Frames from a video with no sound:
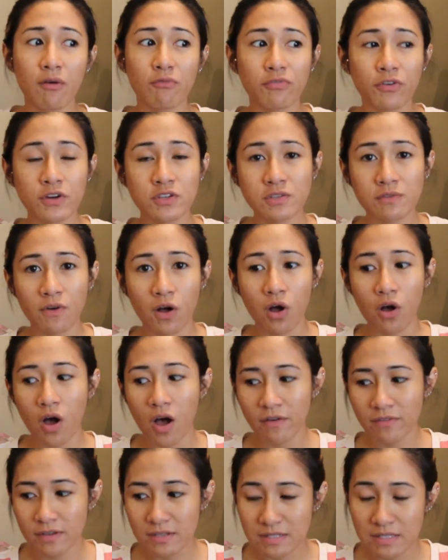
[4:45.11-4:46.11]
First of all,
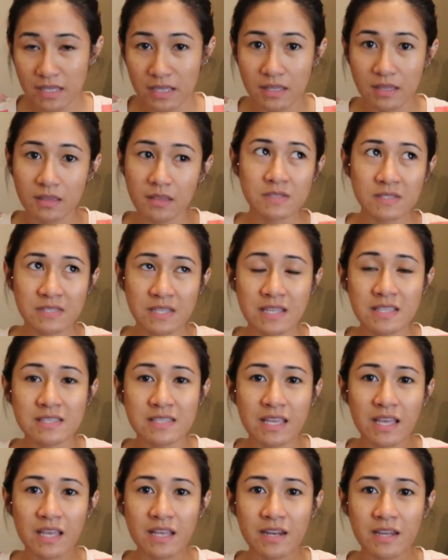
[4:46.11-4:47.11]
obviously,
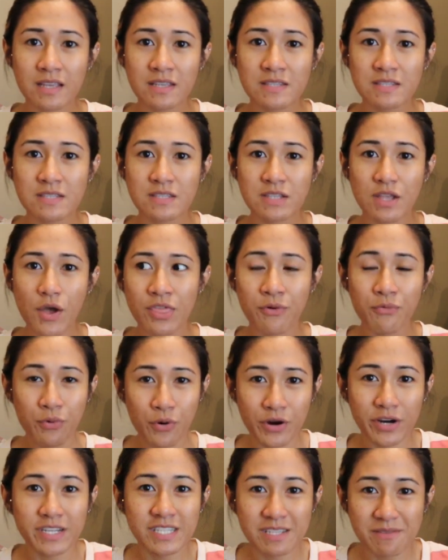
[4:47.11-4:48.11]
since it is the
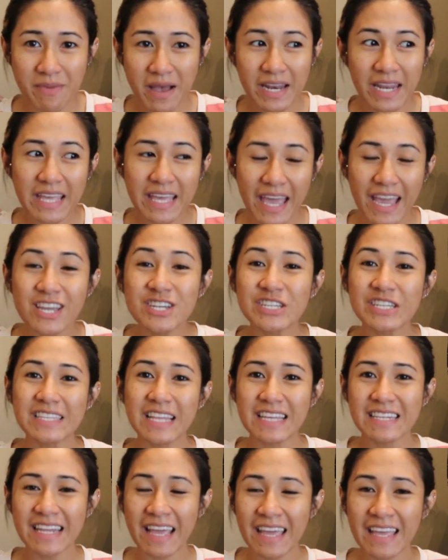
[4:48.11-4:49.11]
worst medication
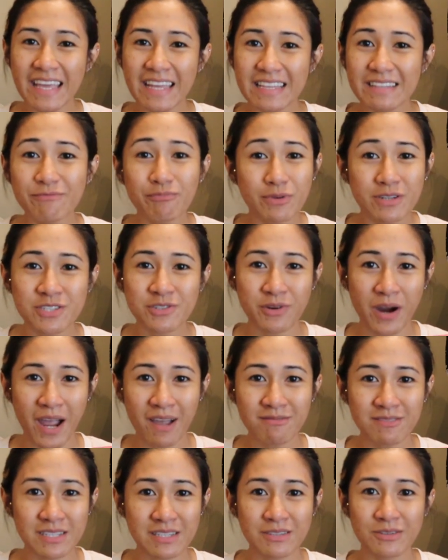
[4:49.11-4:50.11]
that they can
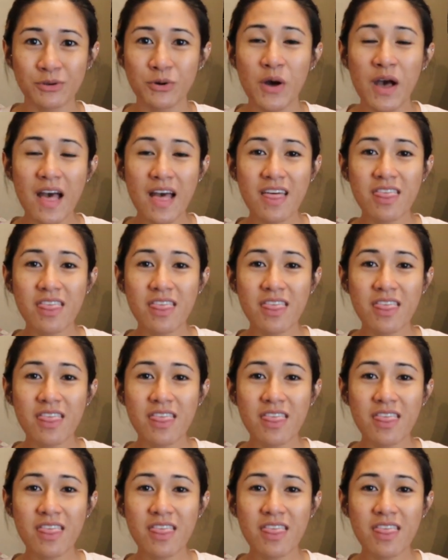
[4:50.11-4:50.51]
prescribe to you,